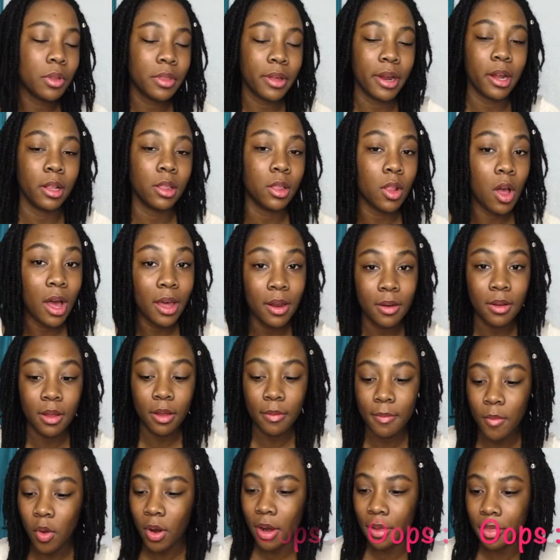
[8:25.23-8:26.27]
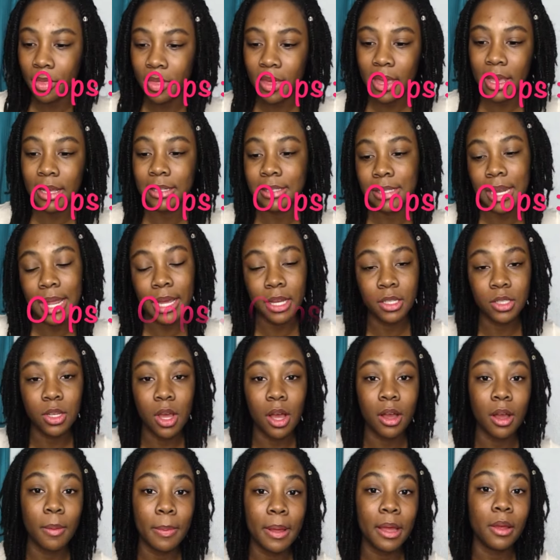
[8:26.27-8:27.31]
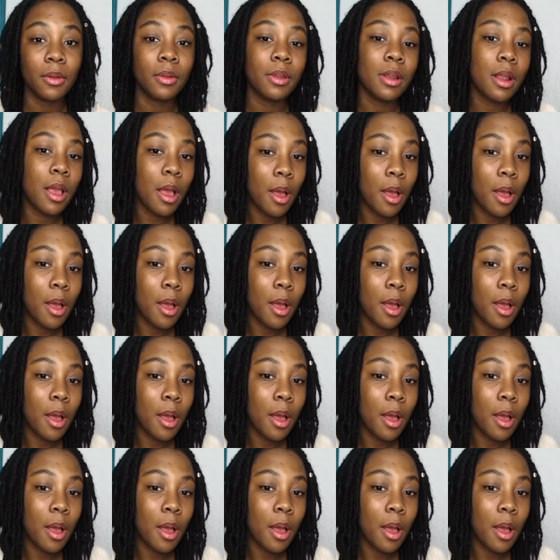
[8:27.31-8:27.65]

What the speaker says: There are a lot more things that I can talk about,